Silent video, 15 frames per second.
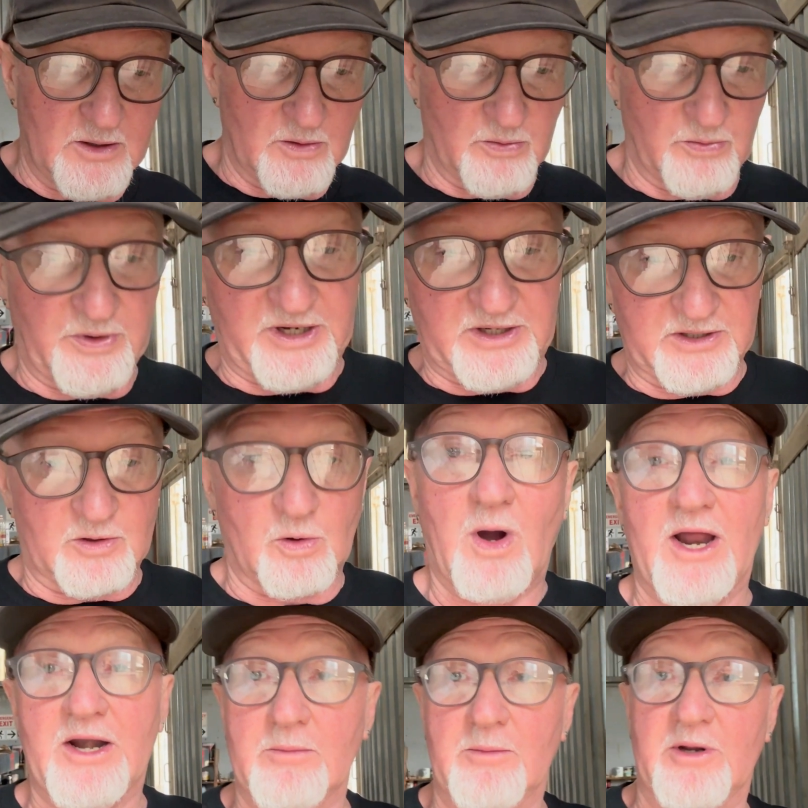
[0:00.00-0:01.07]
we did
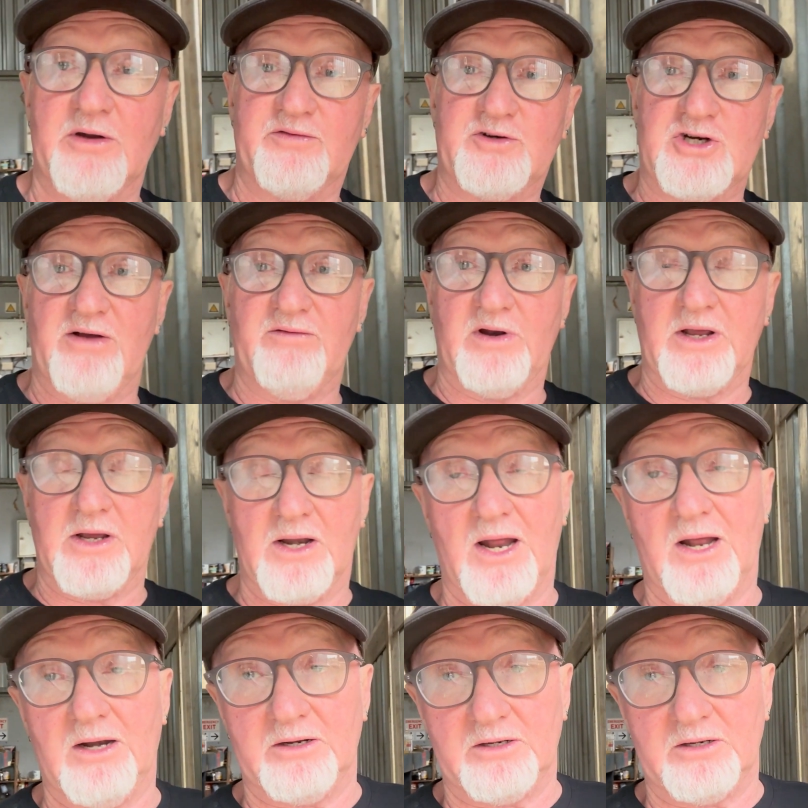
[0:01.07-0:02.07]
quite a bit of traveling in our little